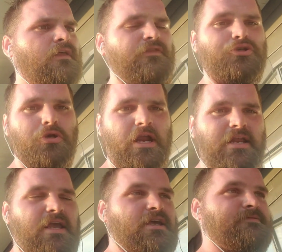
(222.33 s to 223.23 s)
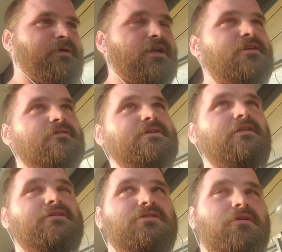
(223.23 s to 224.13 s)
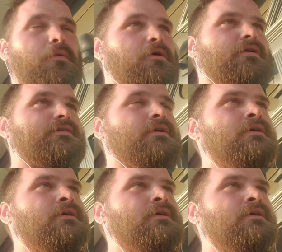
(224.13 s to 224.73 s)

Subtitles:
the training aspect, here's how this shit works.